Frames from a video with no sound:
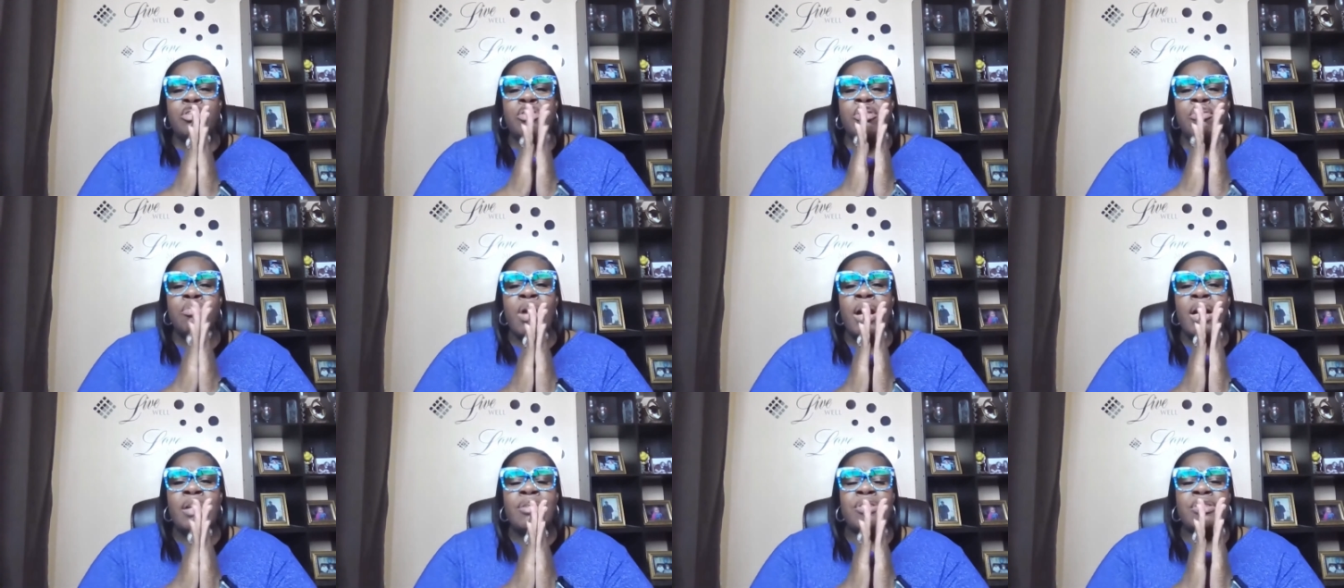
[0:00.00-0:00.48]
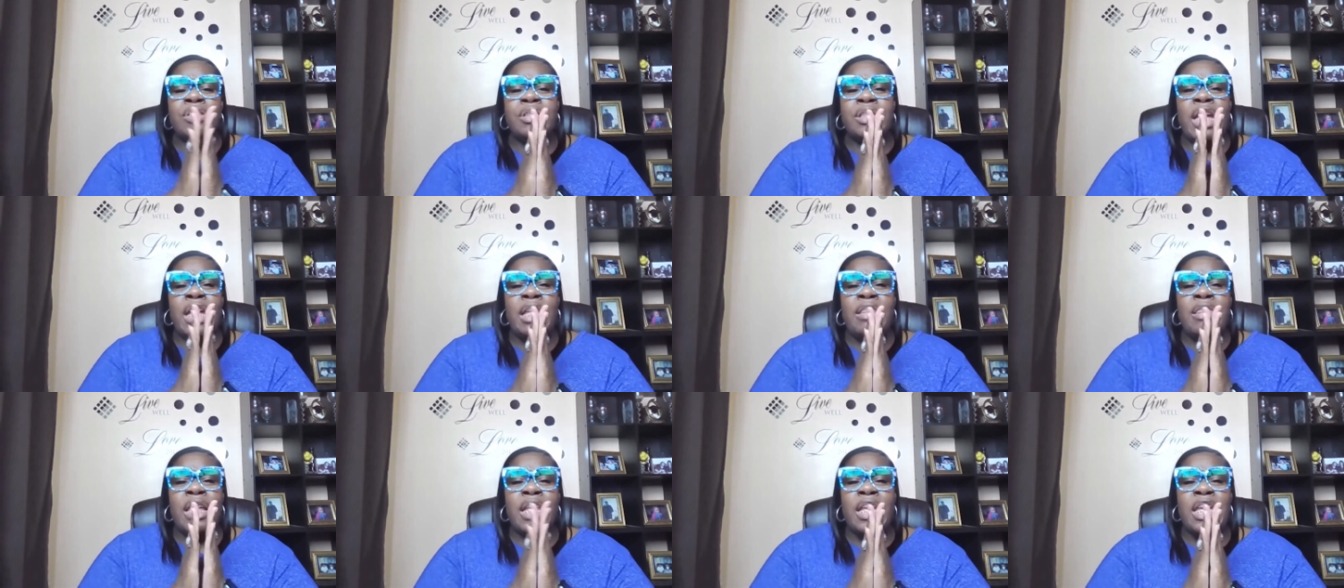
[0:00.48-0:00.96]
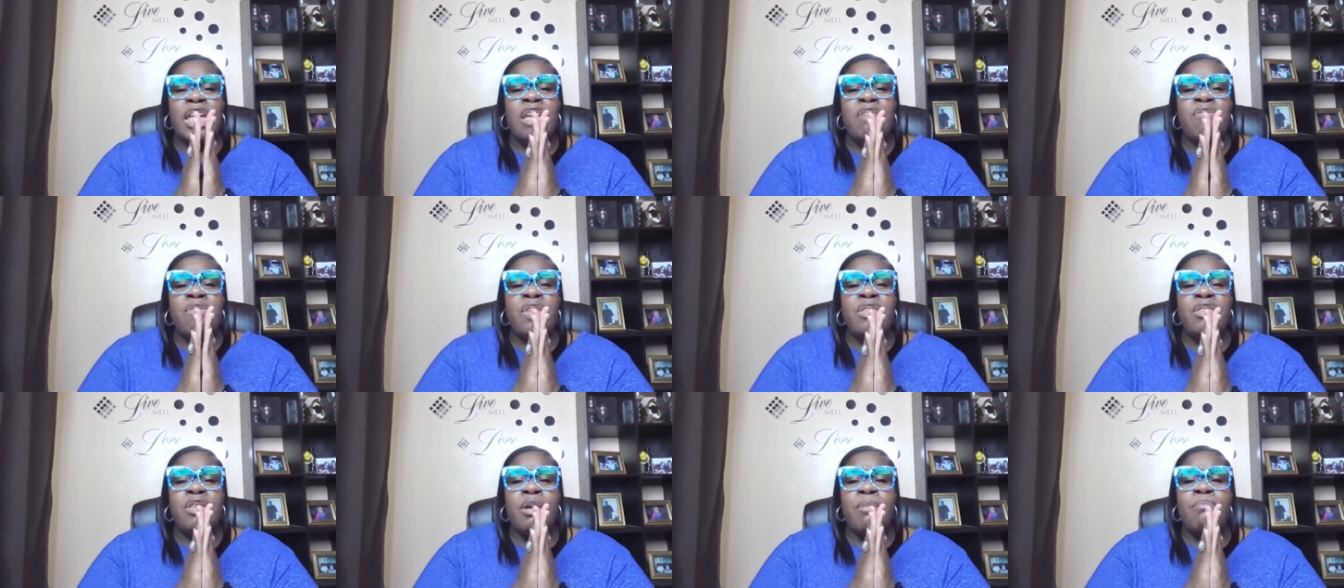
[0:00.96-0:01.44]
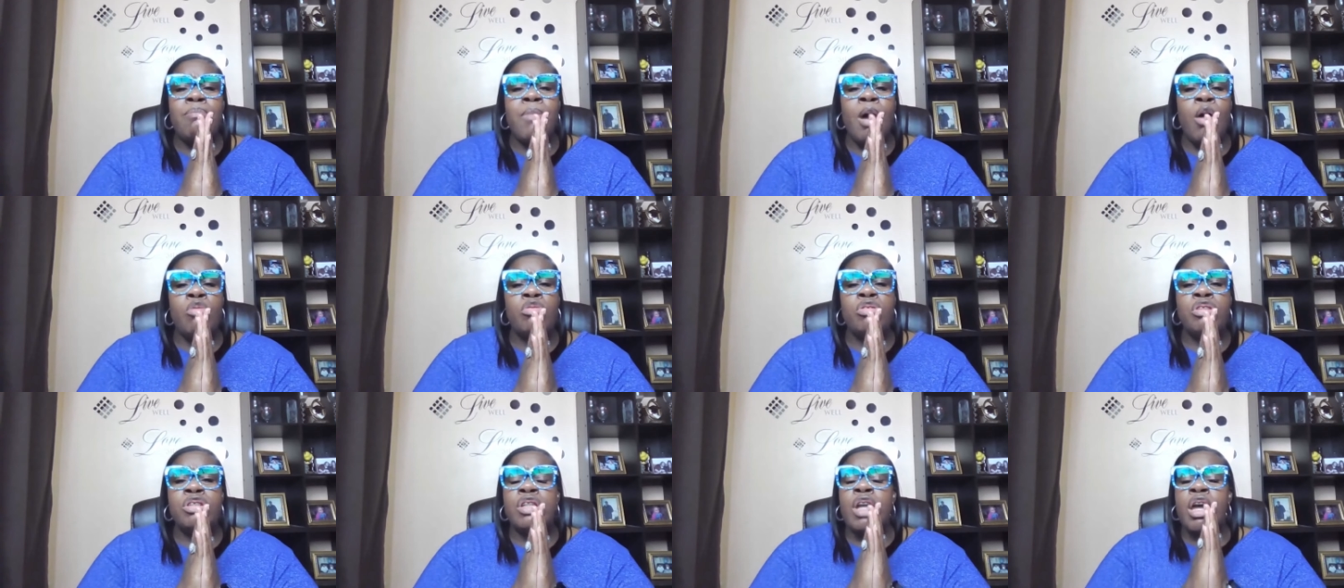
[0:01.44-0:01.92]
Do you understand that even the
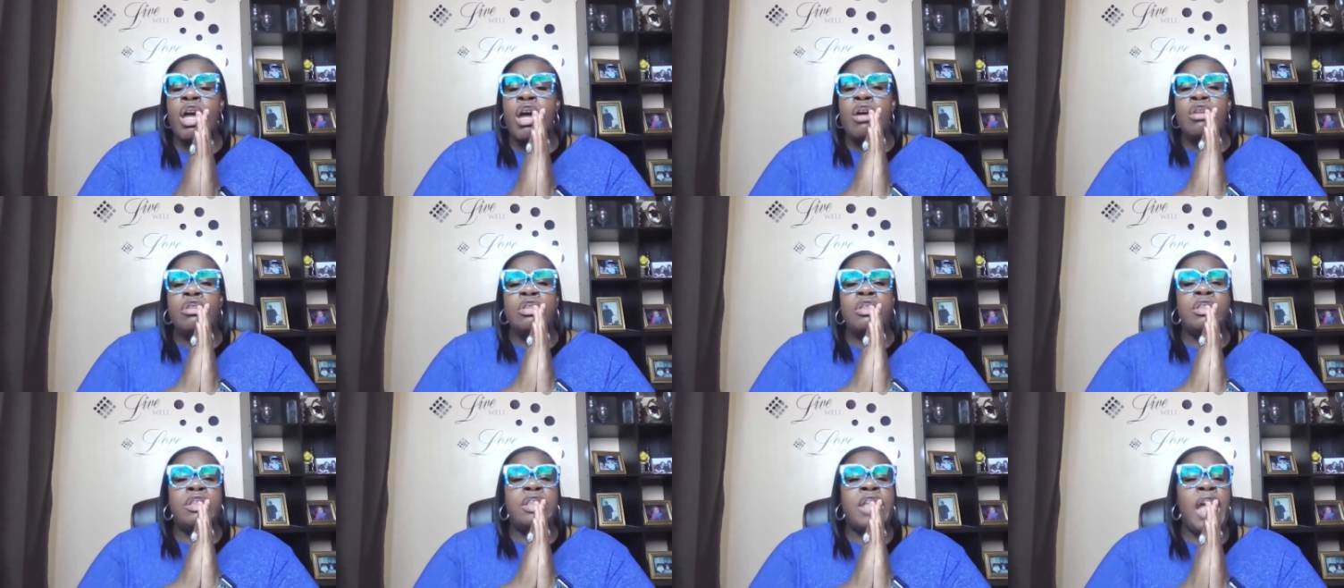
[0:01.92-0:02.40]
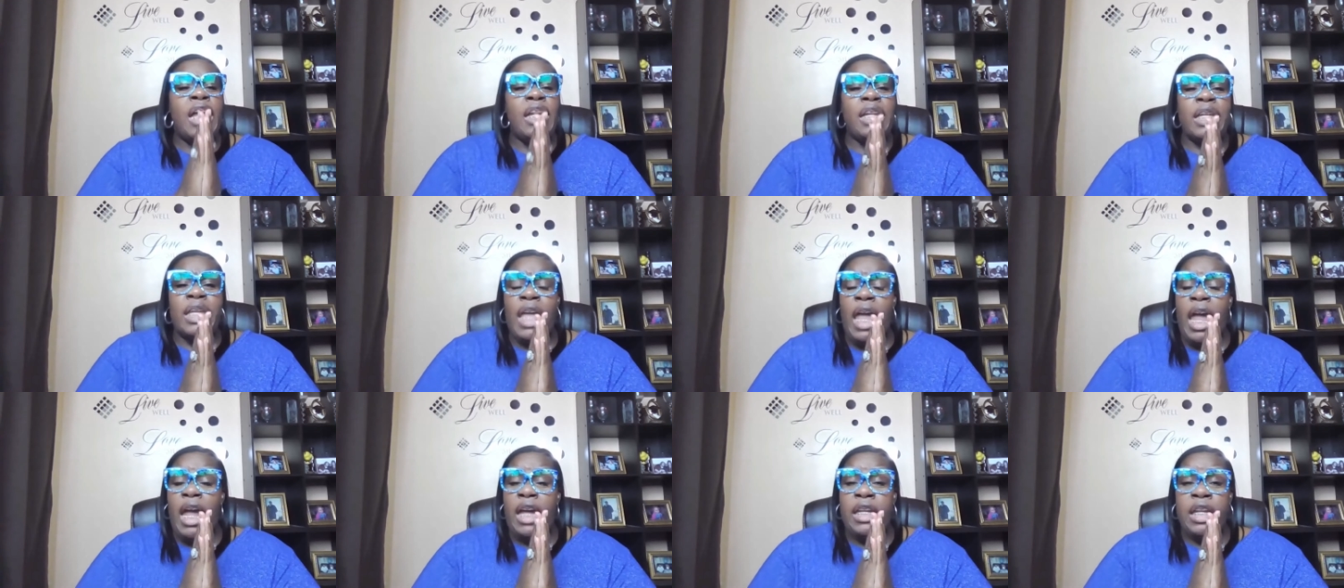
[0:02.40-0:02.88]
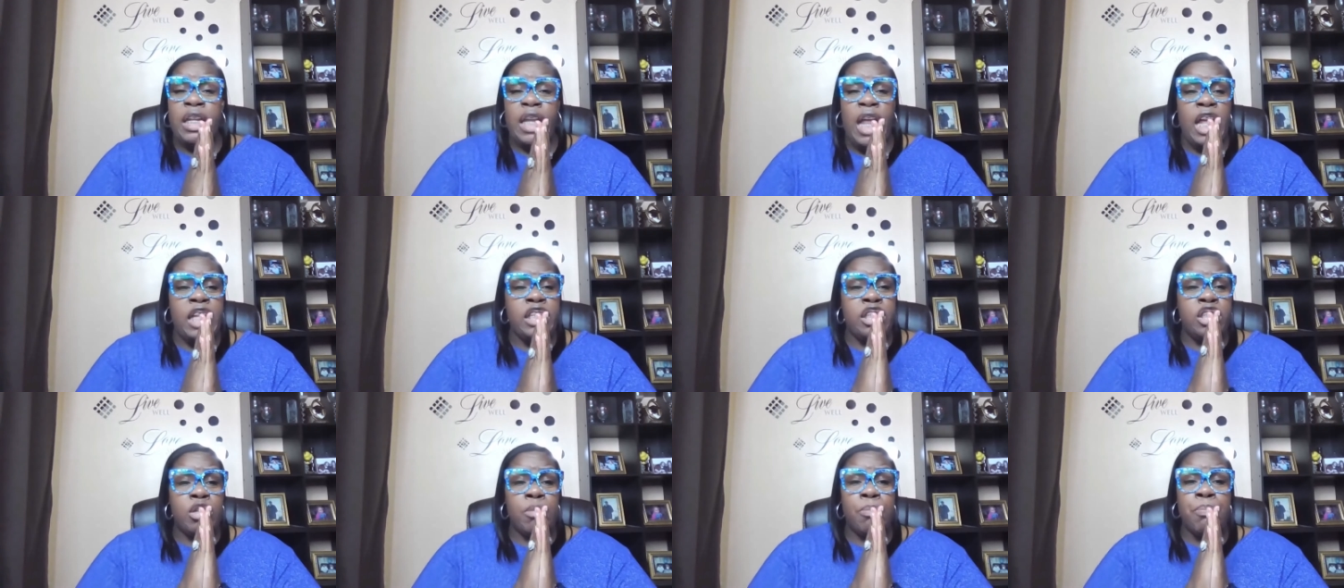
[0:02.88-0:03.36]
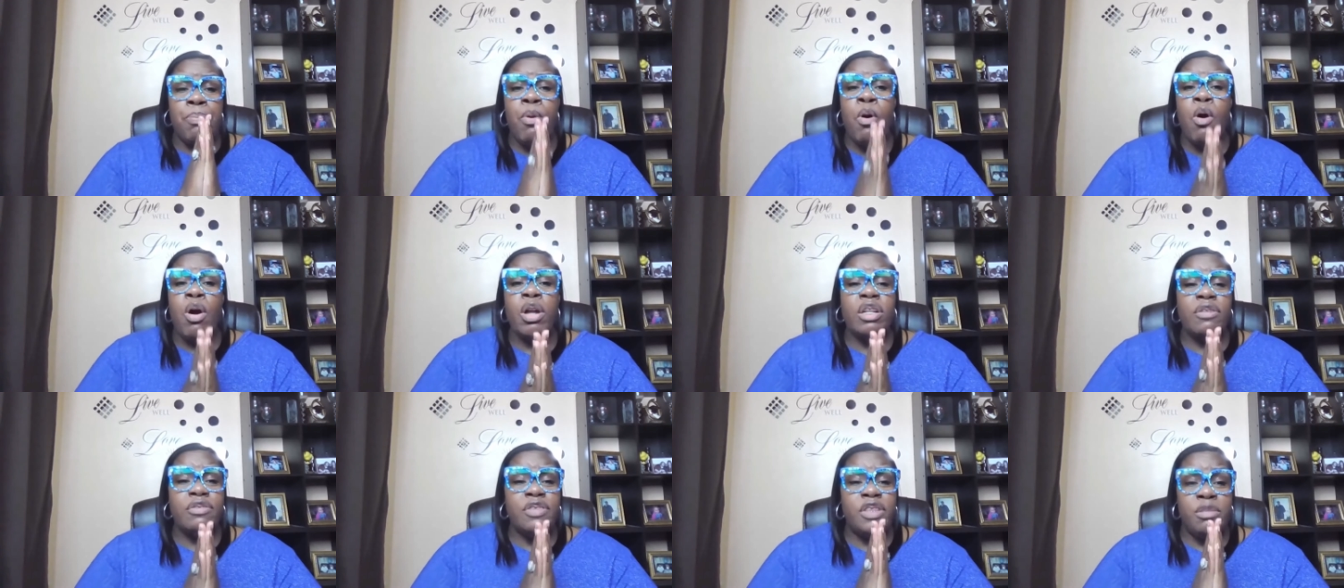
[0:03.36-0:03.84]
most dedicated and
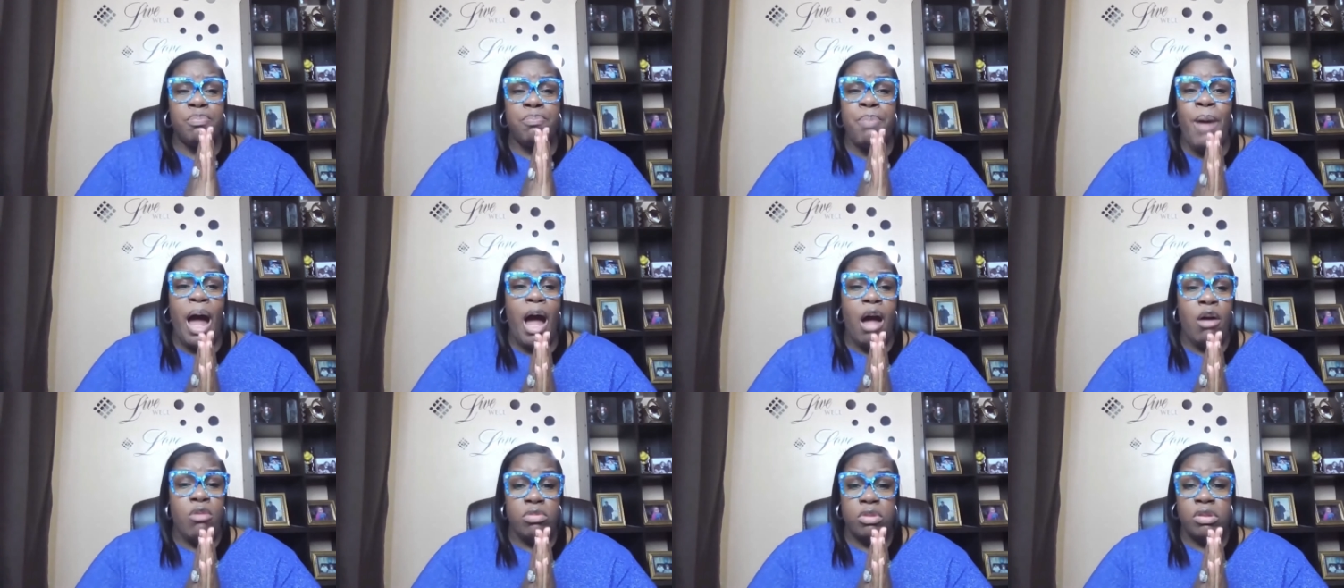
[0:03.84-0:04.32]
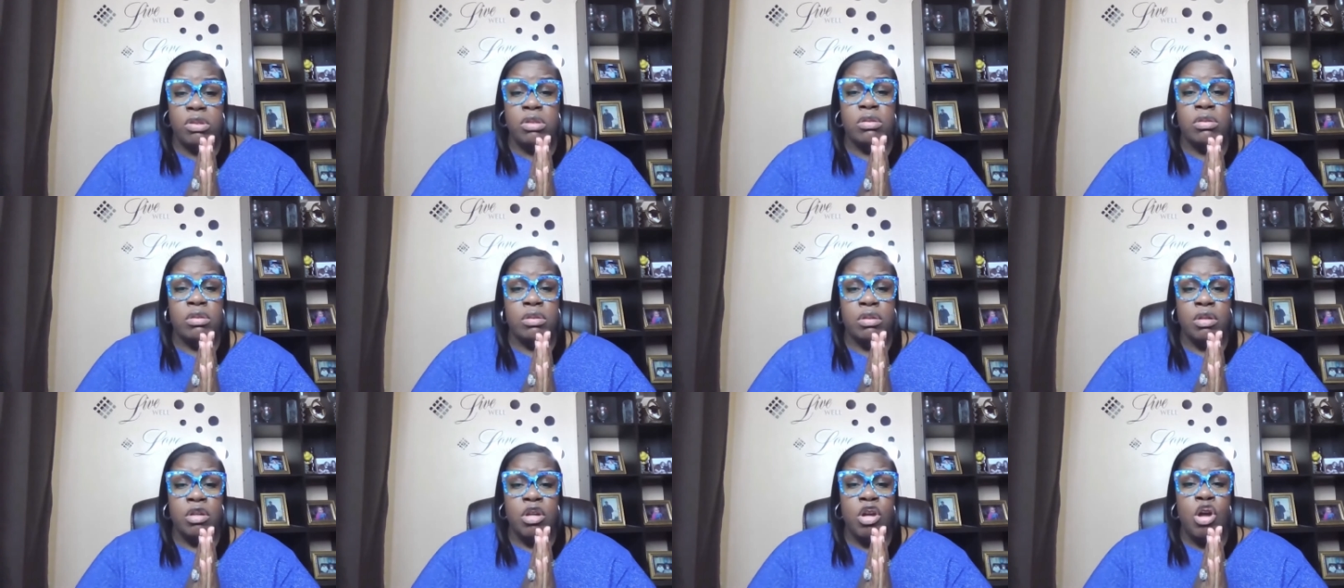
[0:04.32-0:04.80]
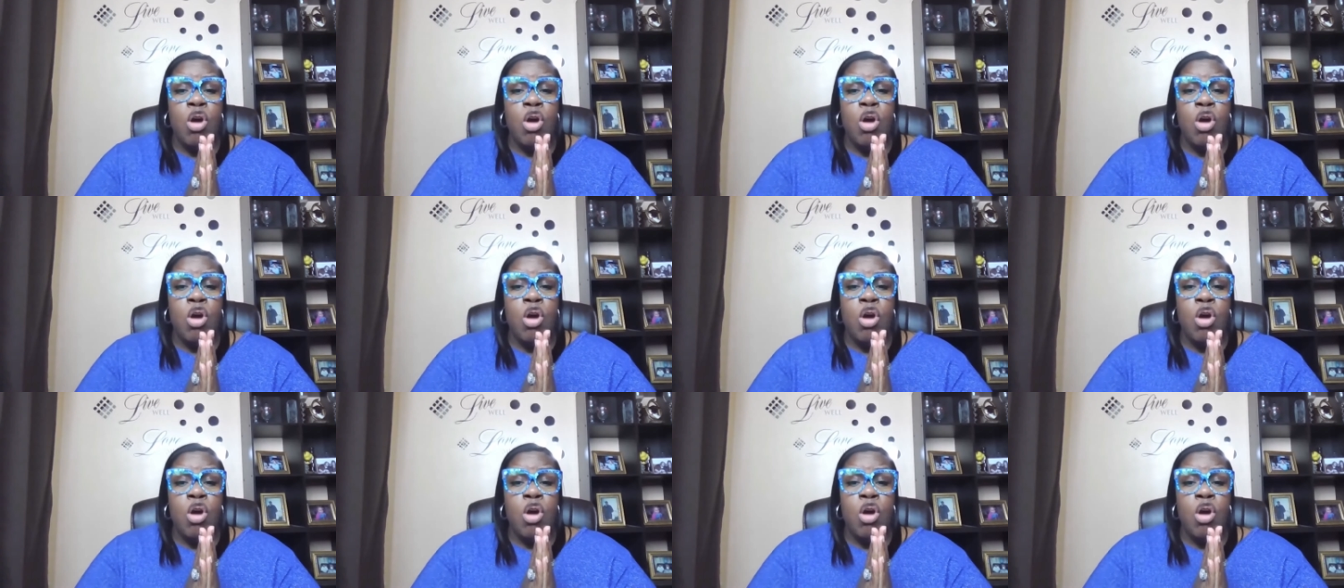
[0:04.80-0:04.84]
supportive spouse